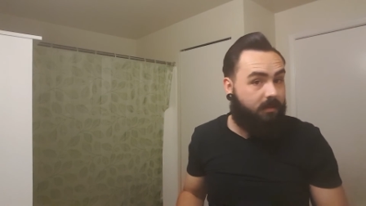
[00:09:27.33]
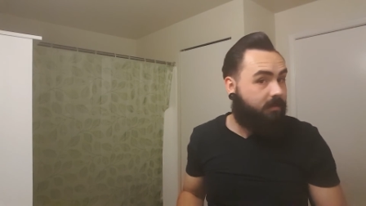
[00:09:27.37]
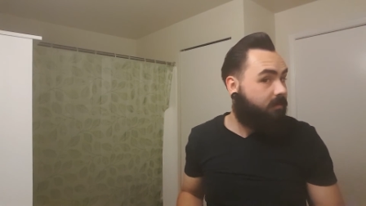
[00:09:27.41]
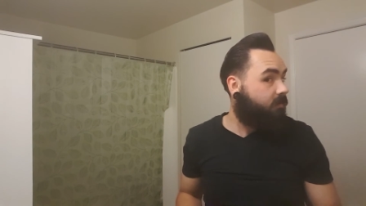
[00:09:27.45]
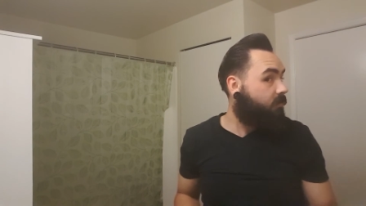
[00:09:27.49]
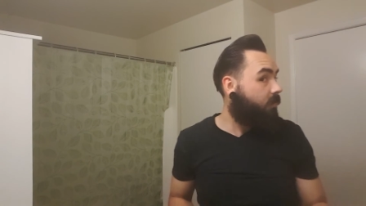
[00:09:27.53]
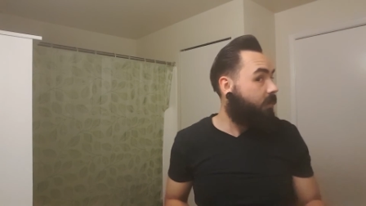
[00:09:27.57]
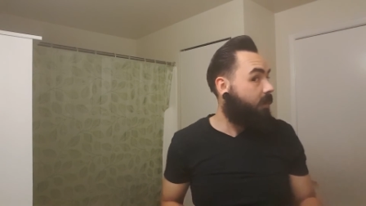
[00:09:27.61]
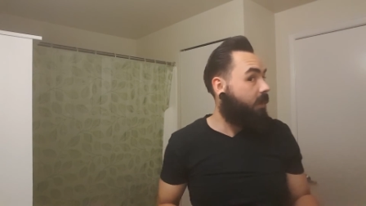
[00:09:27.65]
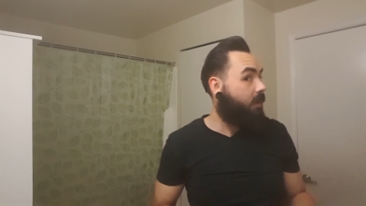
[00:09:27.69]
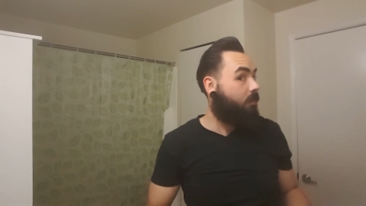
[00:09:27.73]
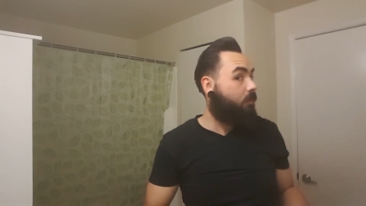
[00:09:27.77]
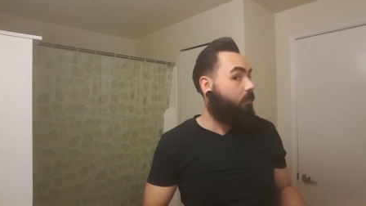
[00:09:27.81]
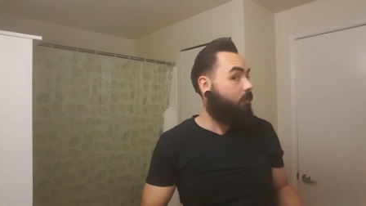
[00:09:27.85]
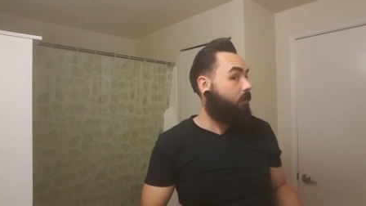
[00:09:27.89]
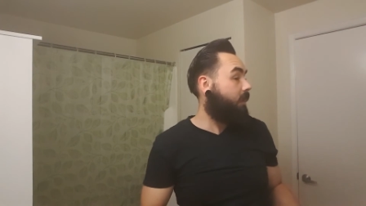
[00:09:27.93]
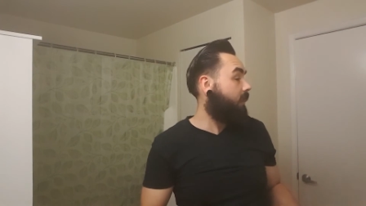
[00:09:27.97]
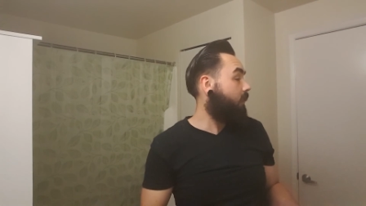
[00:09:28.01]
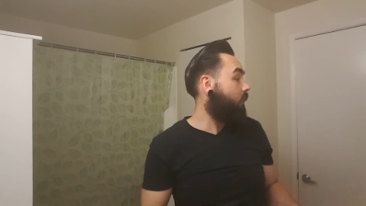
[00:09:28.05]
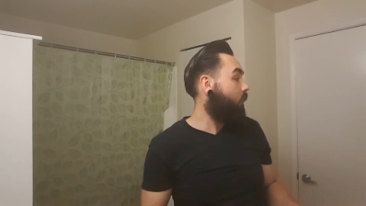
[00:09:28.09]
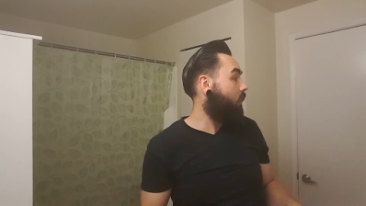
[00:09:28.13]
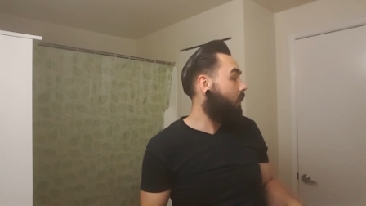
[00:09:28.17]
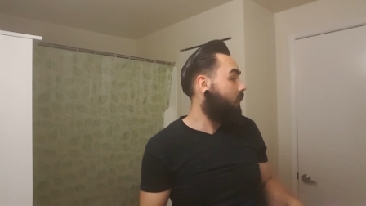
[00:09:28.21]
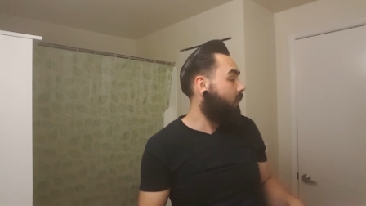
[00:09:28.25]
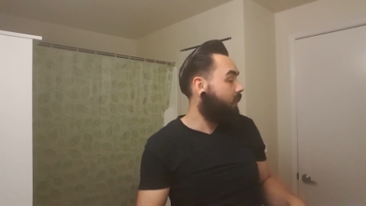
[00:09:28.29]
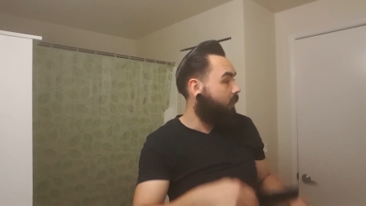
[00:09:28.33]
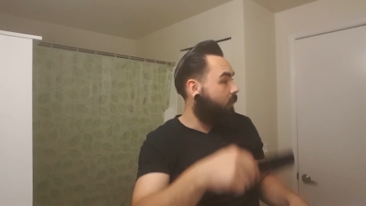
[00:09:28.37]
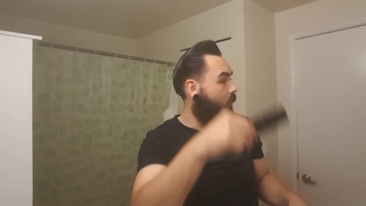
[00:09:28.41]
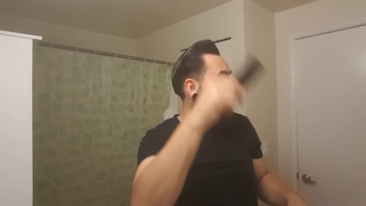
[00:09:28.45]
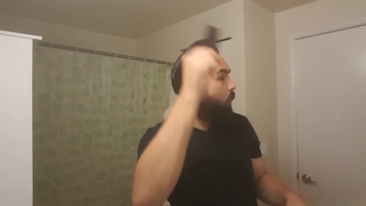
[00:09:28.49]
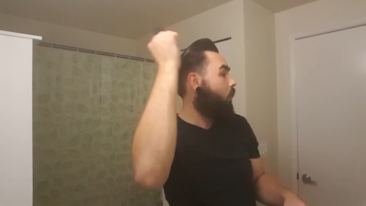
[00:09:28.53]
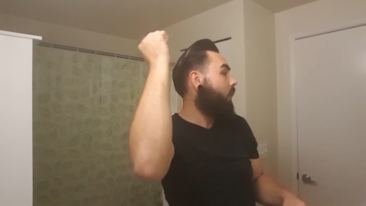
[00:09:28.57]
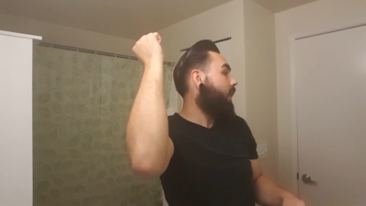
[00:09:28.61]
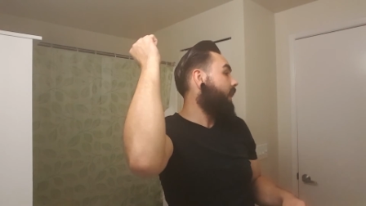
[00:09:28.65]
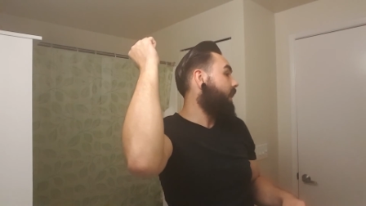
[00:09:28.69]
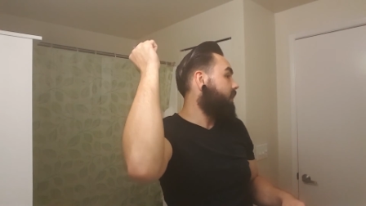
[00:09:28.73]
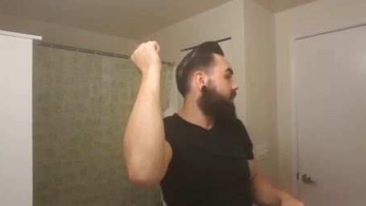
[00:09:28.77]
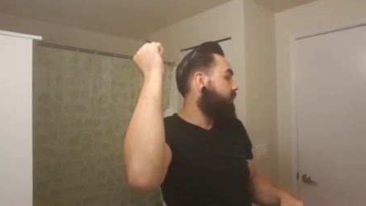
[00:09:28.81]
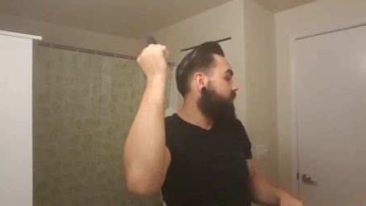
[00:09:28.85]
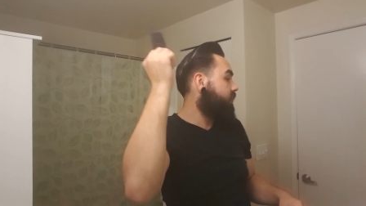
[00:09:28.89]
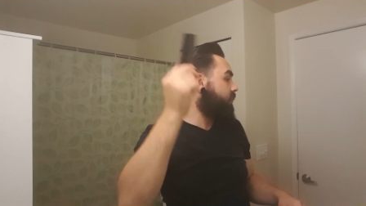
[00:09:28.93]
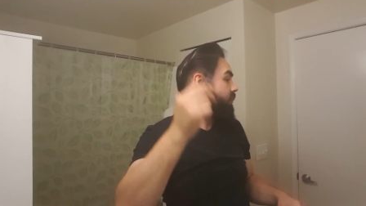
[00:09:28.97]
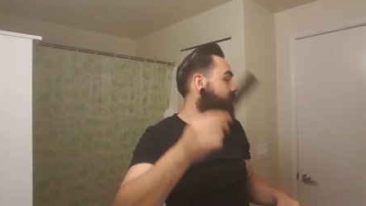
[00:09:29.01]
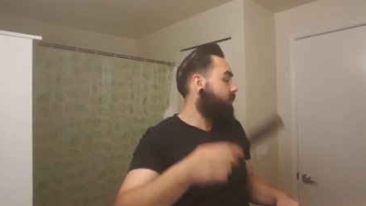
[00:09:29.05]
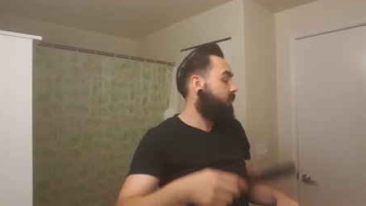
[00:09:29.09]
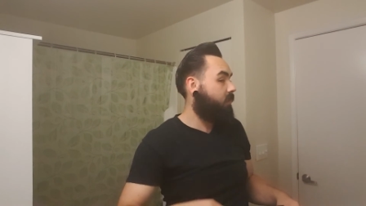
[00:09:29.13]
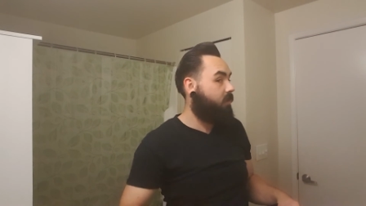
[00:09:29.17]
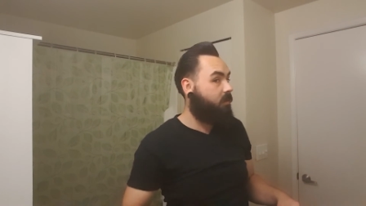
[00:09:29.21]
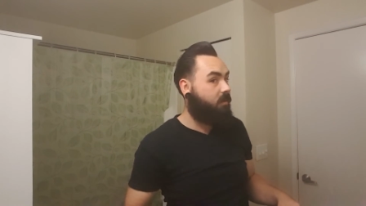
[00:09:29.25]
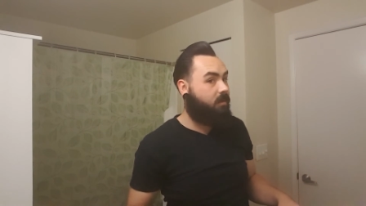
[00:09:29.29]
So I got like a
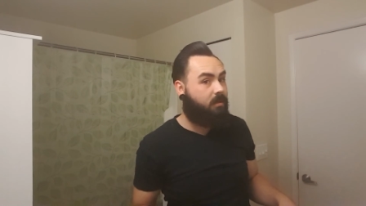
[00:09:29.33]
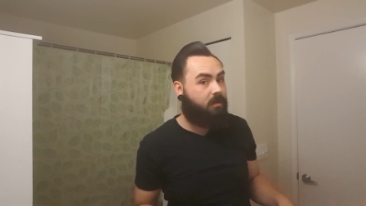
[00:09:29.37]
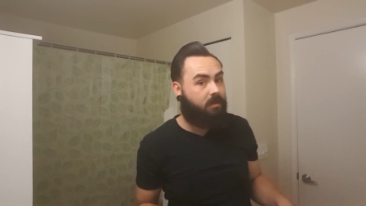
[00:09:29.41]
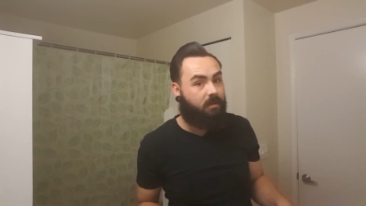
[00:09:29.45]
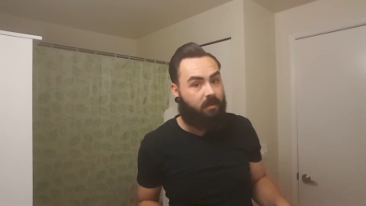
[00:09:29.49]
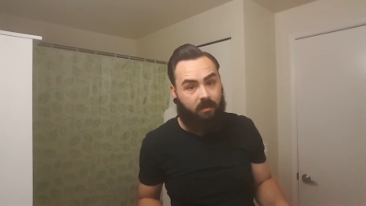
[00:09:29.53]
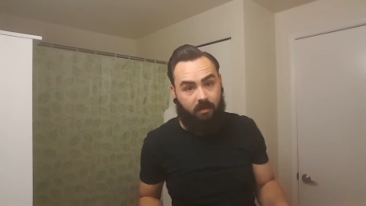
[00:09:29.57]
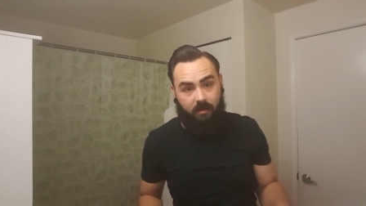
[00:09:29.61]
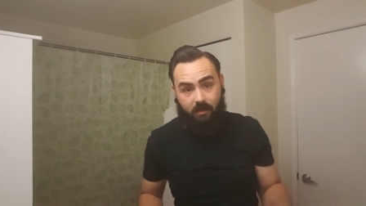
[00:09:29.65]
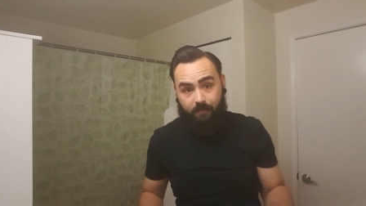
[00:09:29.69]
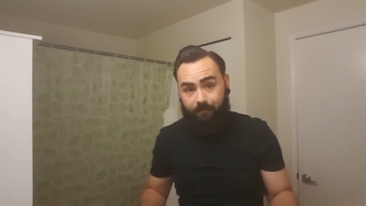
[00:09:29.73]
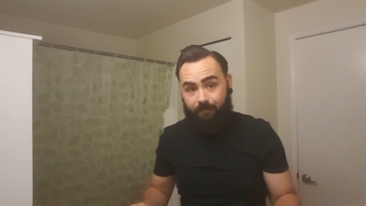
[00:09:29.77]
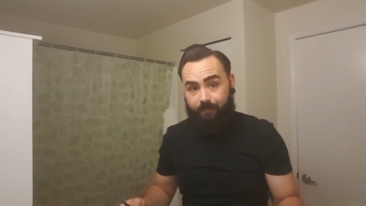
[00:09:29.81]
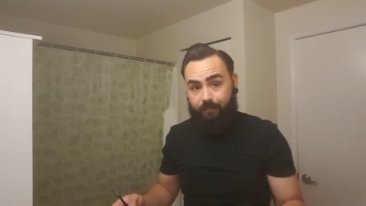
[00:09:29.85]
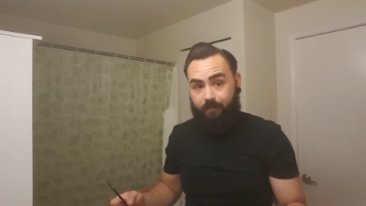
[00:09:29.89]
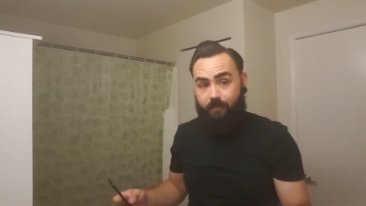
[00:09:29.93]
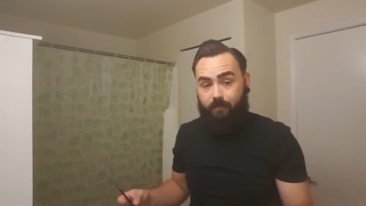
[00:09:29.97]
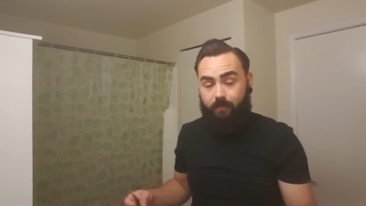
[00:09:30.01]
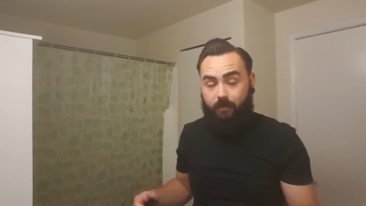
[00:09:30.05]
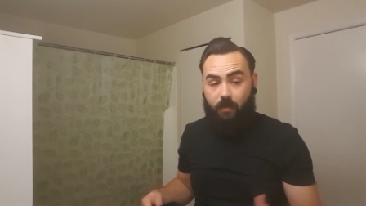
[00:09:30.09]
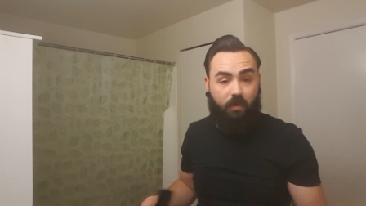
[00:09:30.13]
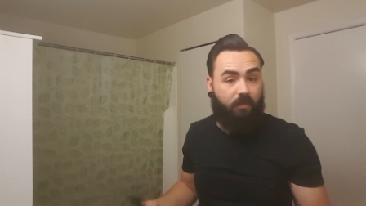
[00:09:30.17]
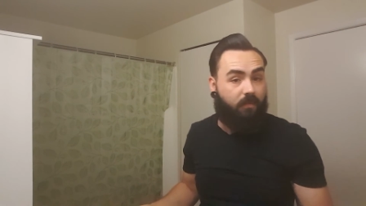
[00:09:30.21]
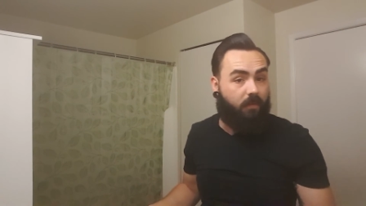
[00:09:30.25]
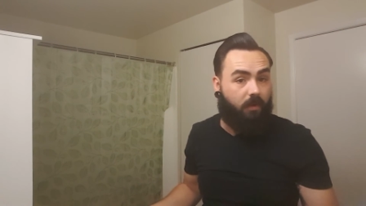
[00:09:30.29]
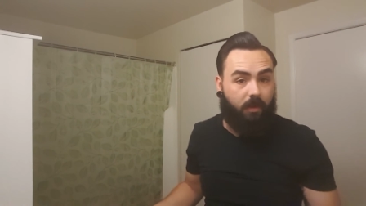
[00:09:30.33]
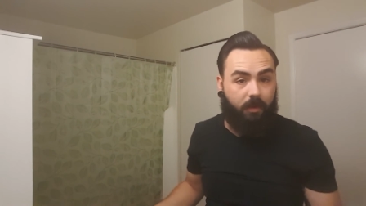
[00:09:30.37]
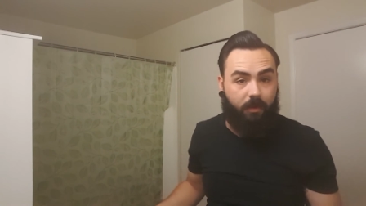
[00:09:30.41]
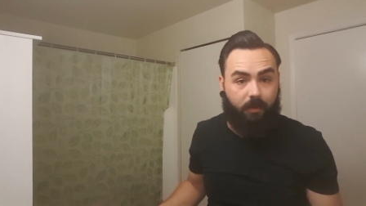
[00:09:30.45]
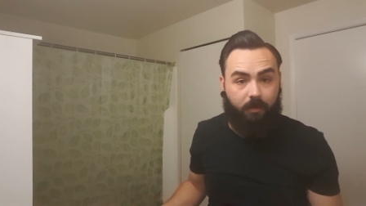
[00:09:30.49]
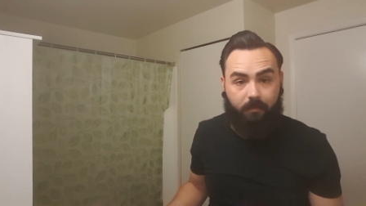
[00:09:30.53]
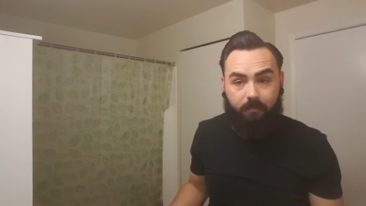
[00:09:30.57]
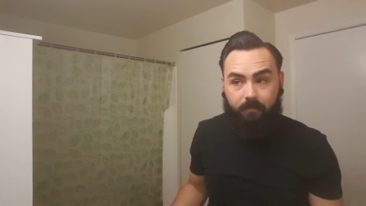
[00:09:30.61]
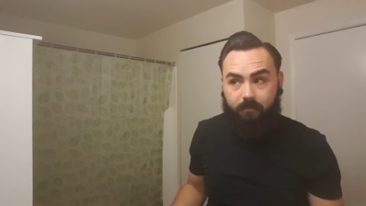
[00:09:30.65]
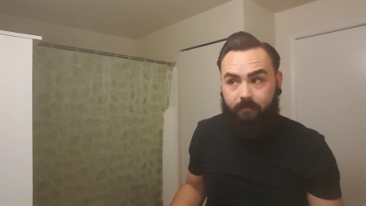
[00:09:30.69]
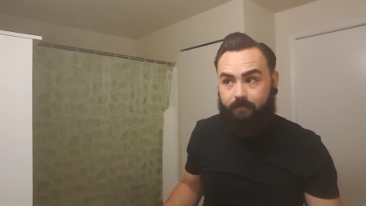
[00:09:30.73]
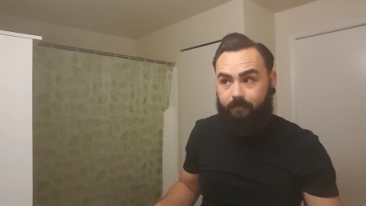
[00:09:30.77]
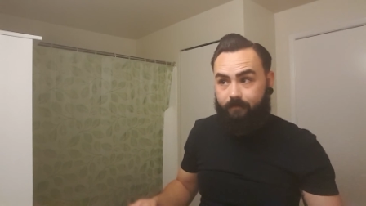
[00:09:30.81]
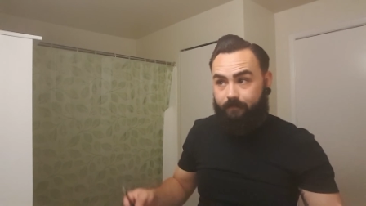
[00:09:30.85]
wedge. No volume.